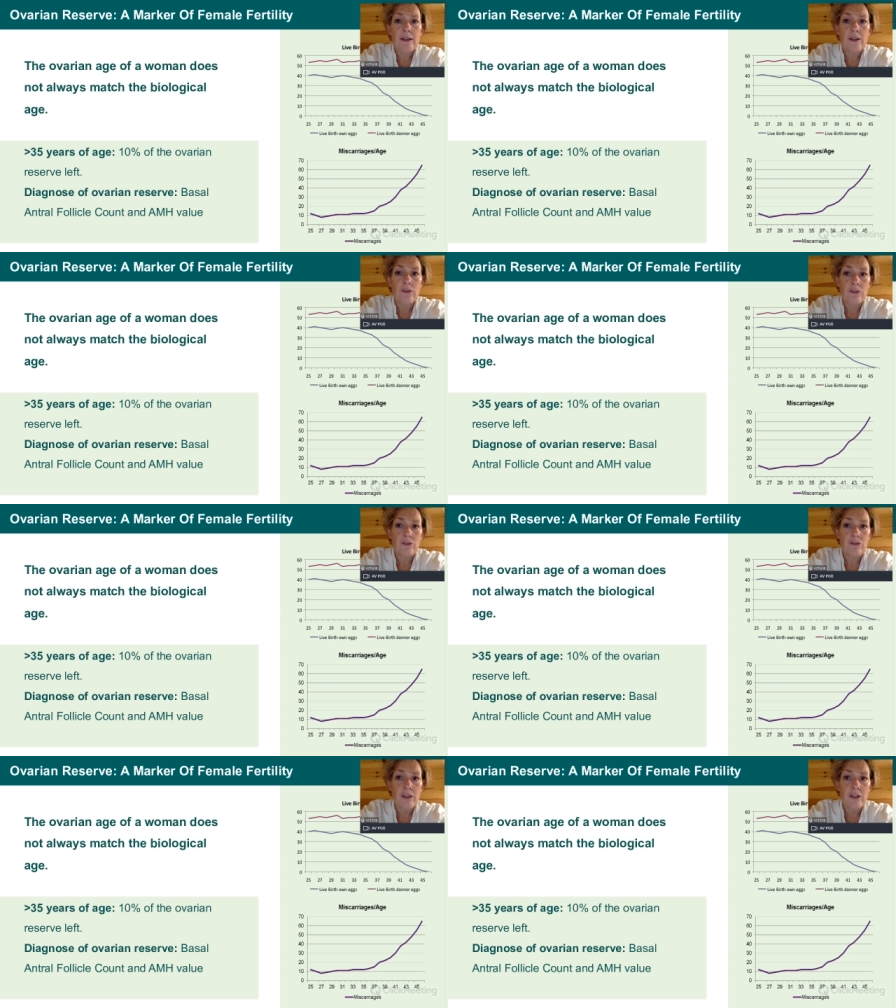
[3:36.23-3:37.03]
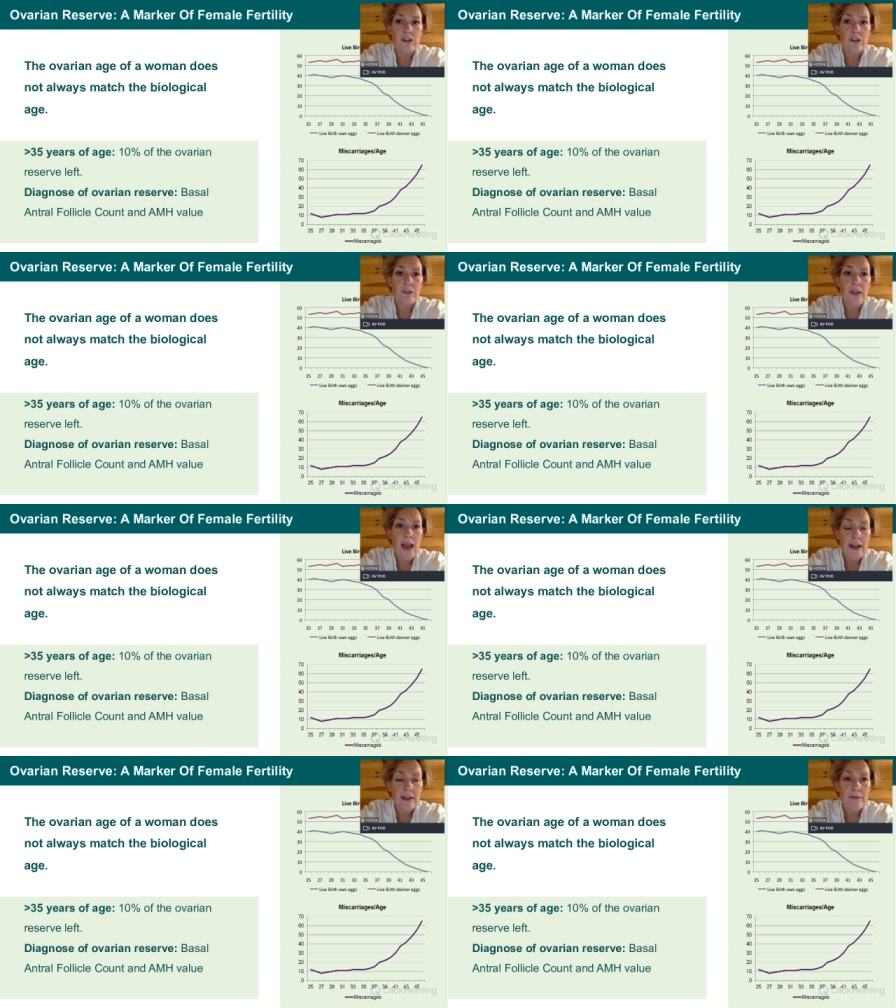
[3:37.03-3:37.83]
concentration of the
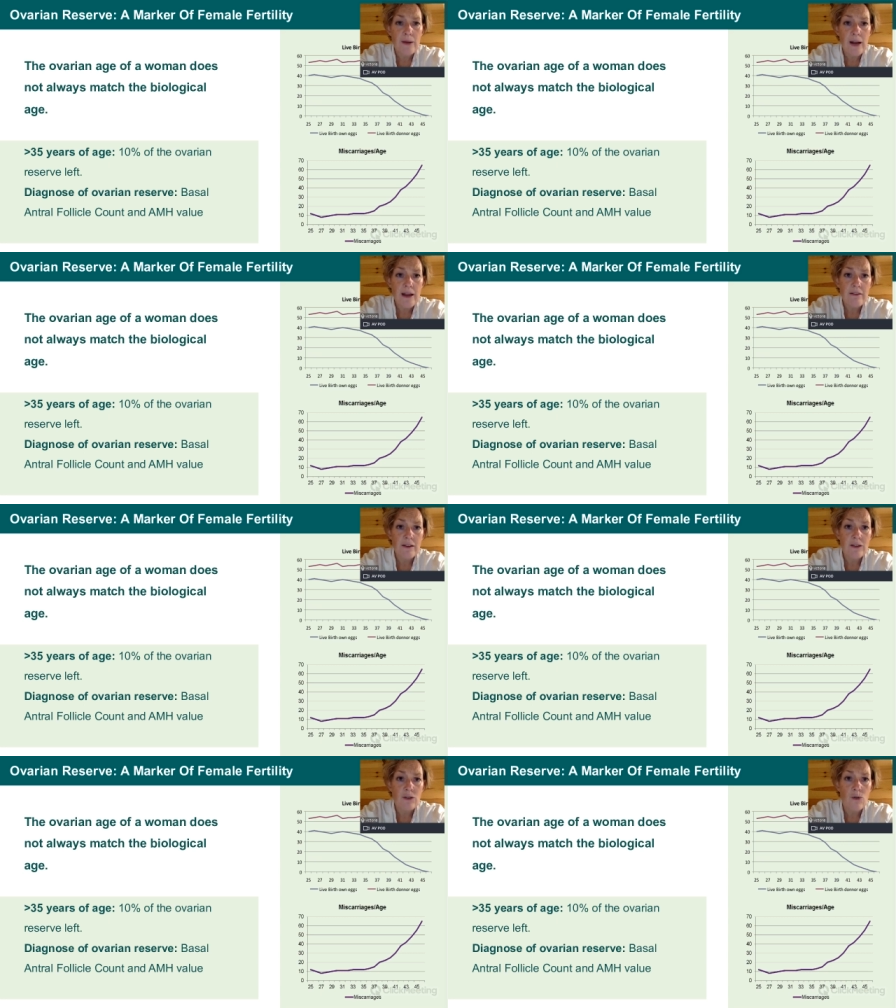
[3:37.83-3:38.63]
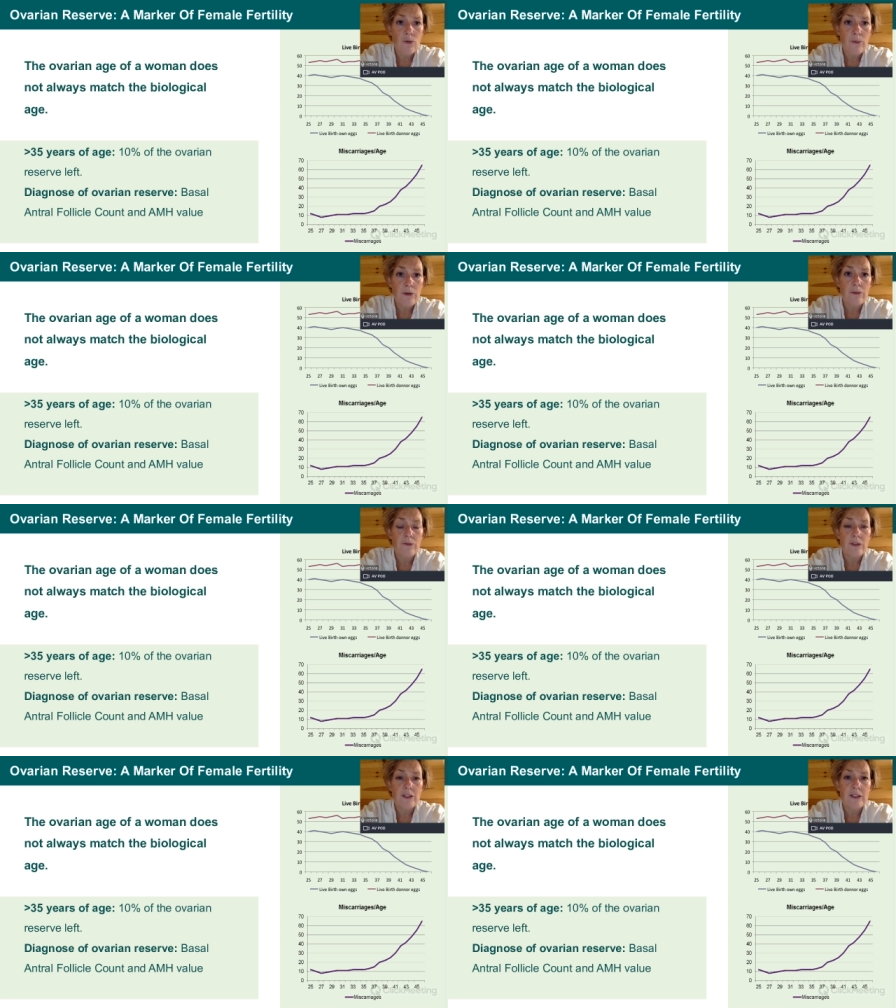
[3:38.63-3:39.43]
anti-mullerian hormone,
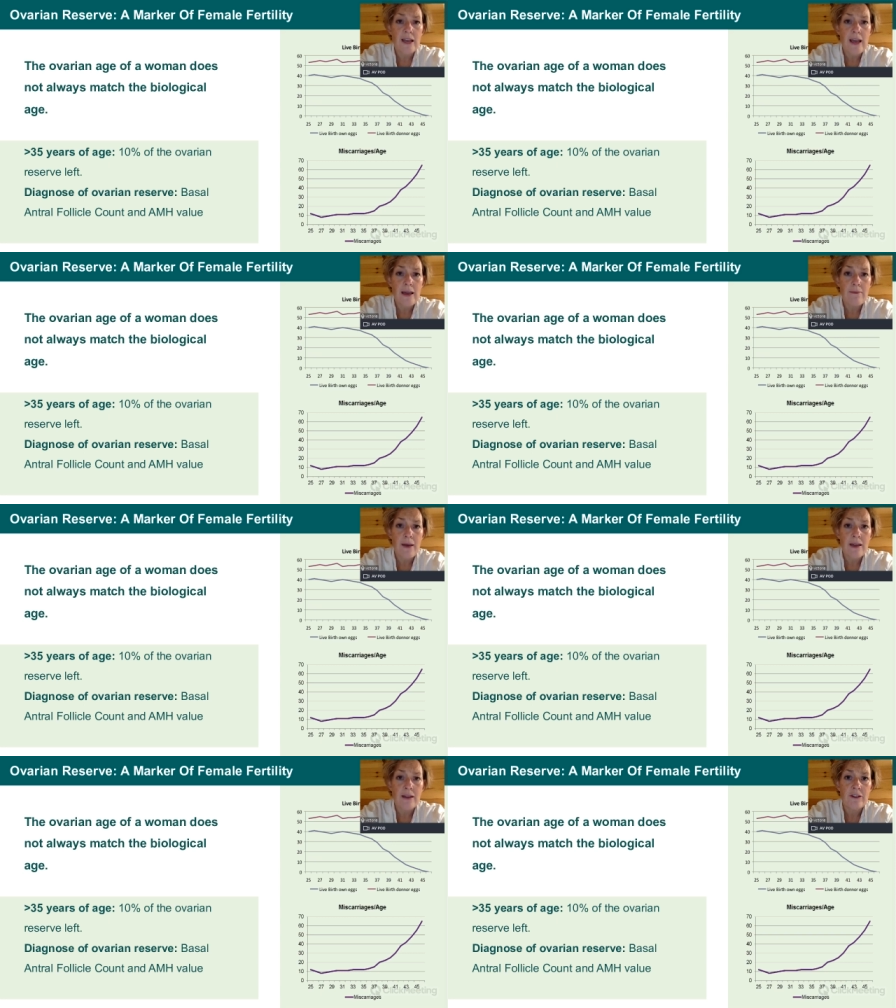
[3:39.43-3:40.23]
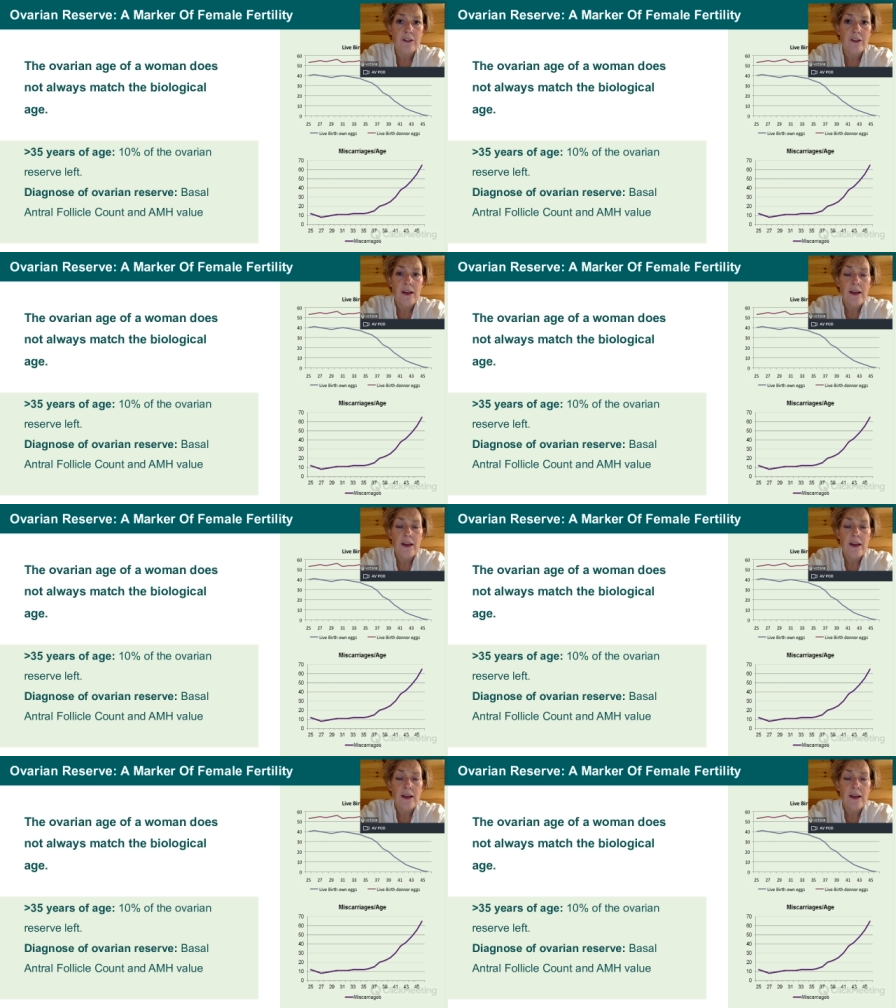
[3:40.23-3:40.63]
which is A M H,